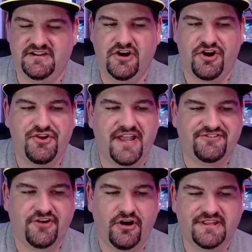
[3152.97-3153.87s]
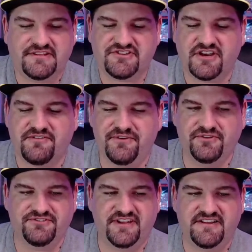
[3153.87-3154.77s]
Are you guys all at the soccer
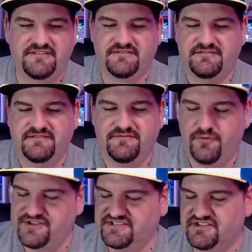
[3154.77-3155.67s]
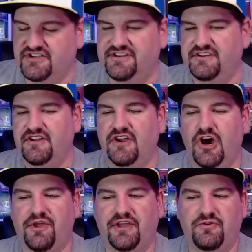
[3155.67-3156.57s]
fields today? Voice is good.
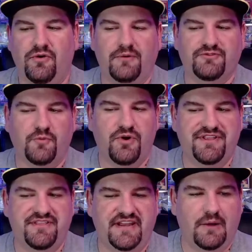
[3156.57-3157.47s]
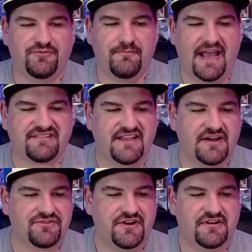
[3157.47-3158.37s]
Okay, cool. I was worried that I was maxing
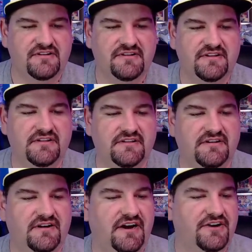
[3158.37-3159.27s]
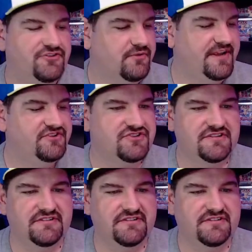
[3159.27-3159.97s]
out there. Deranged.